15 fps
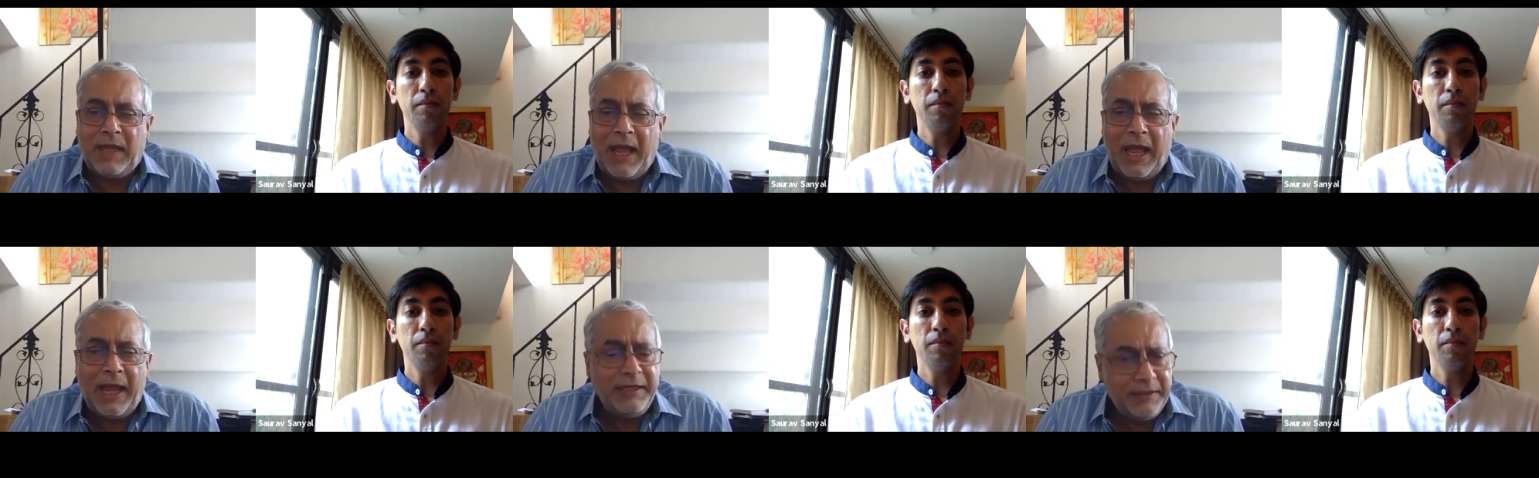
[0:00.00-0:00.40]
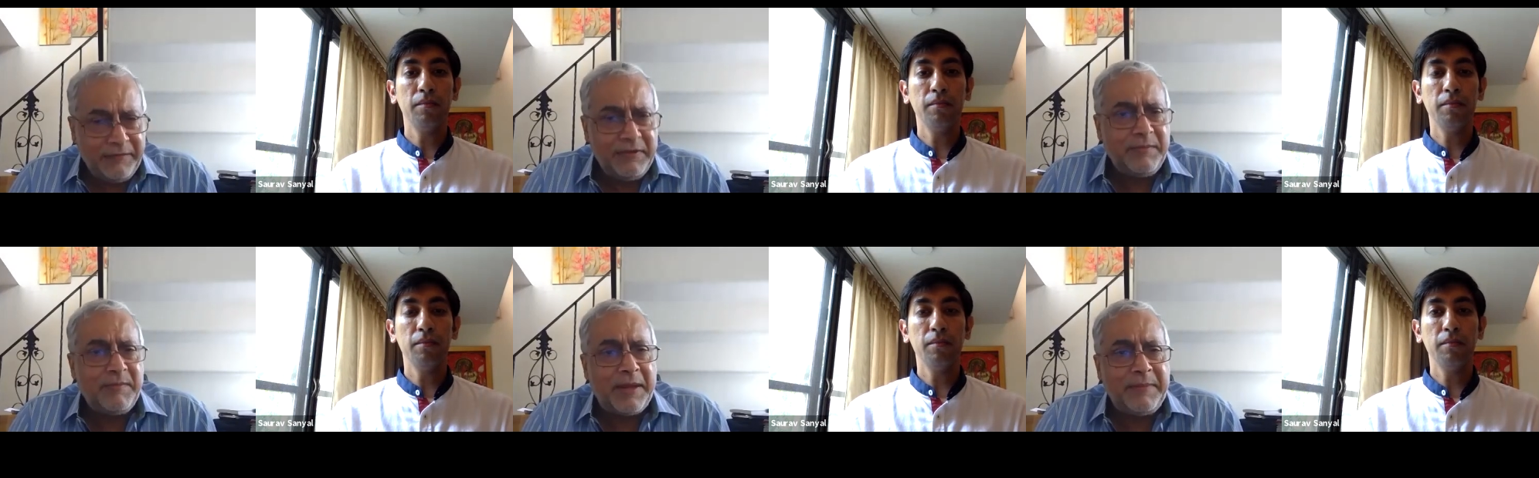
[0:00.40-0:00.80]
Speaker 1: and
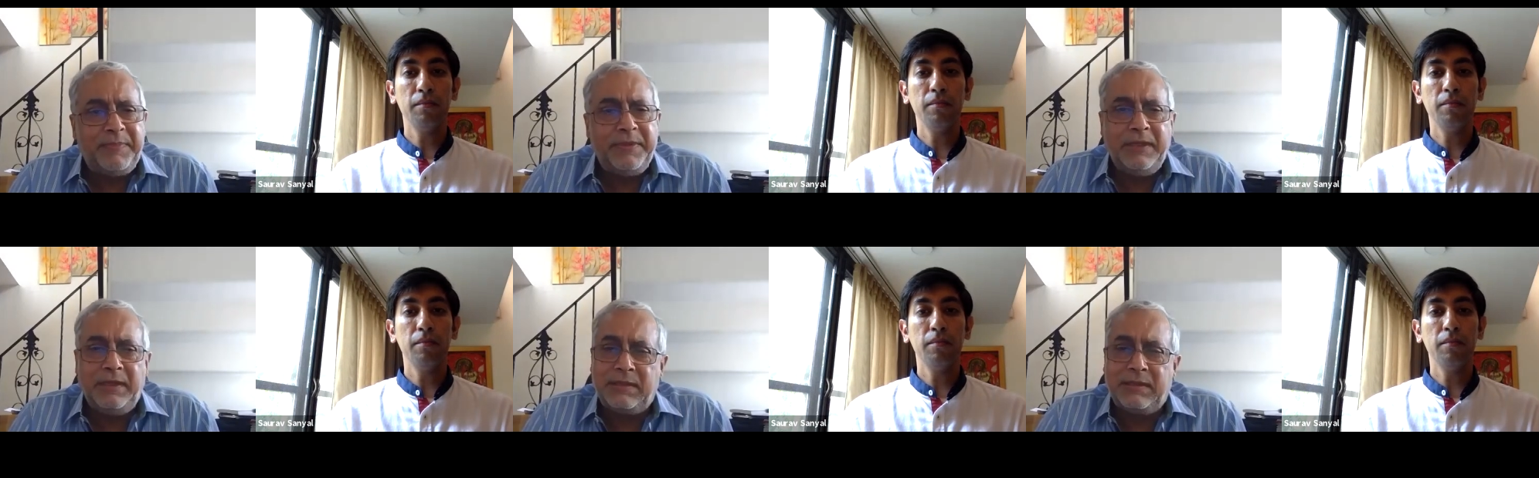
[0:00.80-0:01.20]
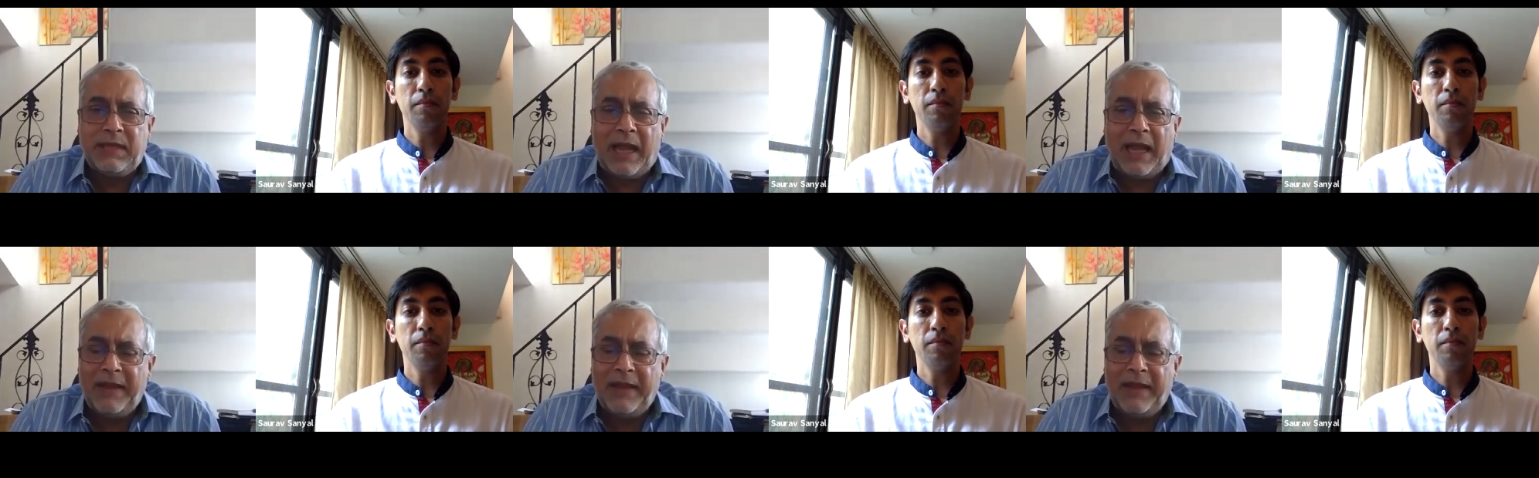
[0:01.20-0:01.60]
even my peers,
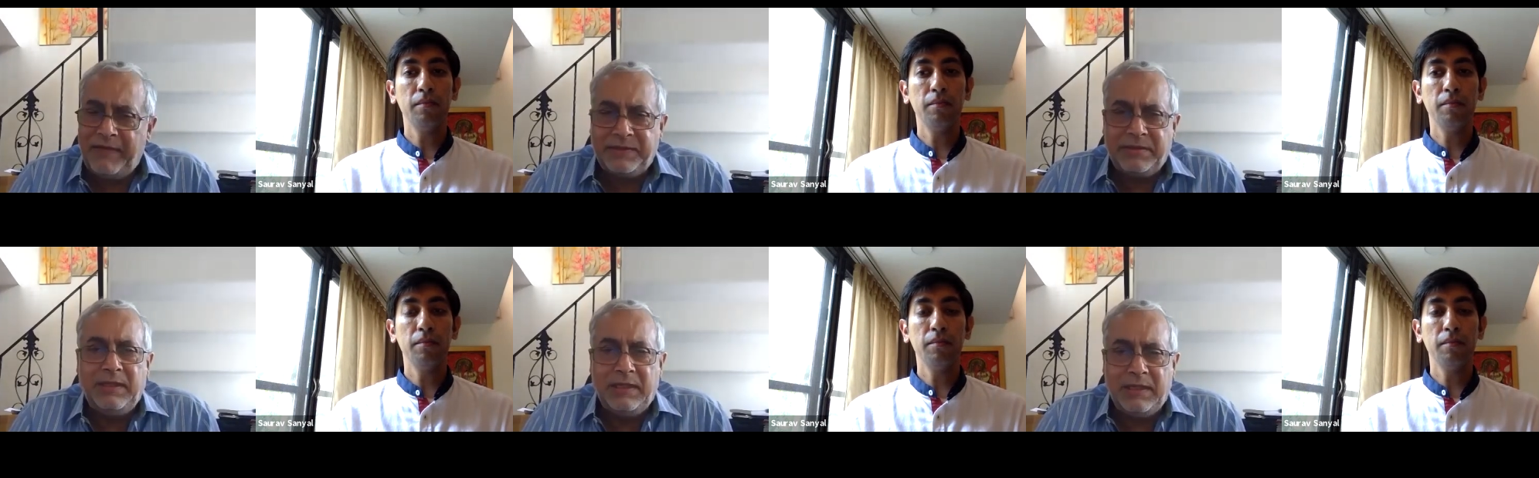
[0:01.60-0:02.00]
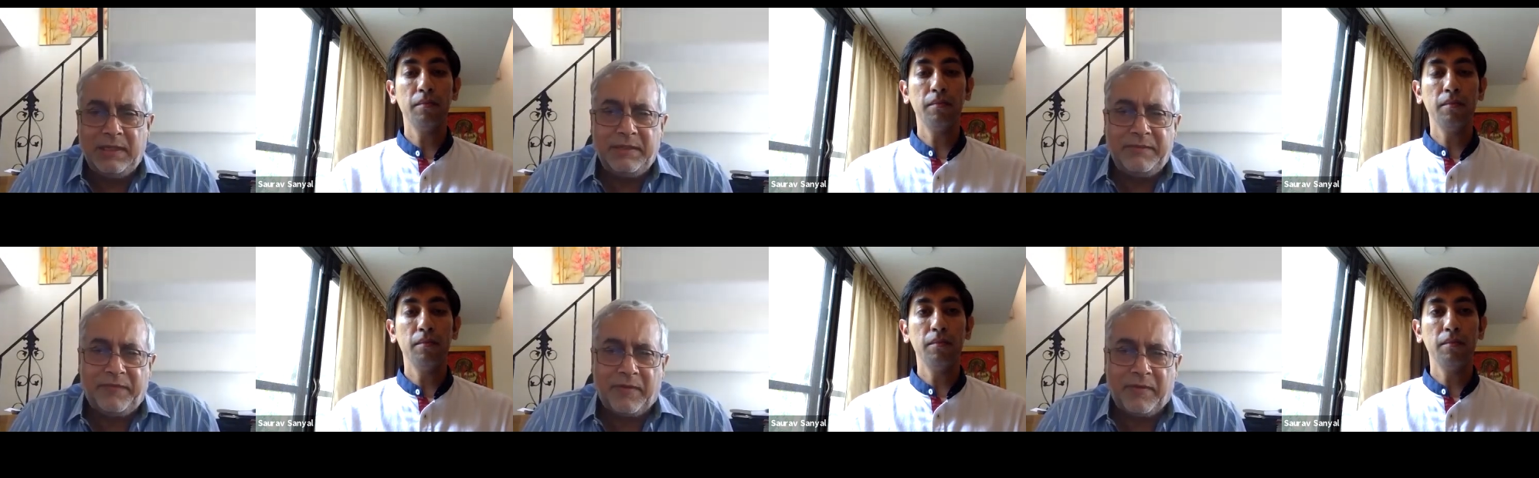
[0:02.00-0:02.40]
I've actually
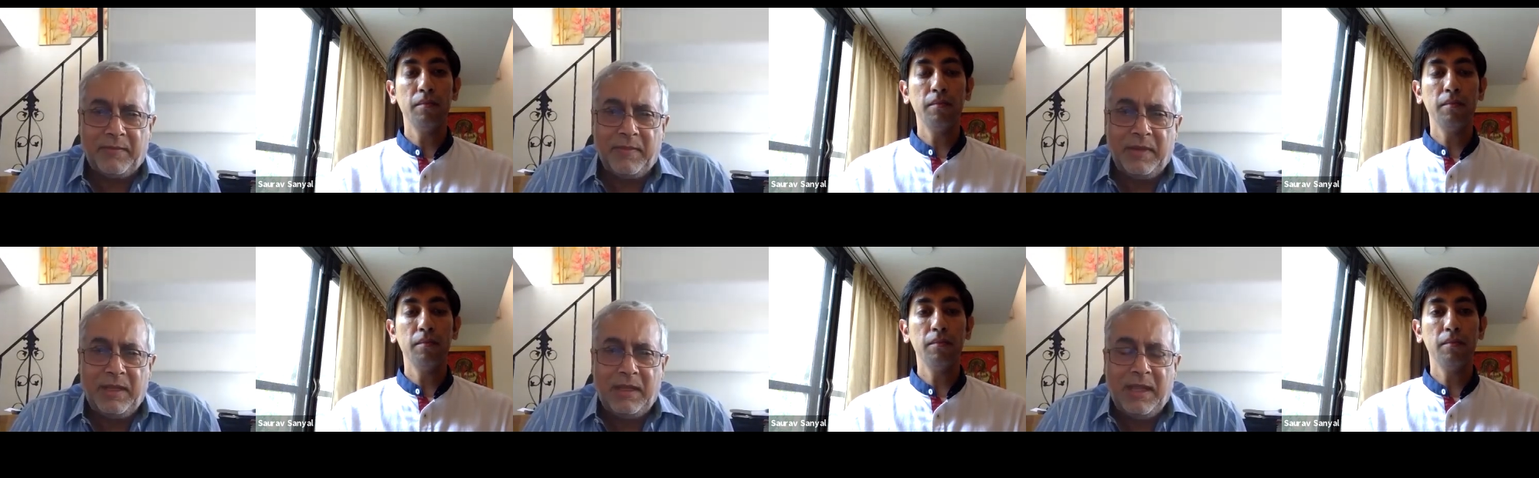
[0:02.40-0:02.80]
learned from.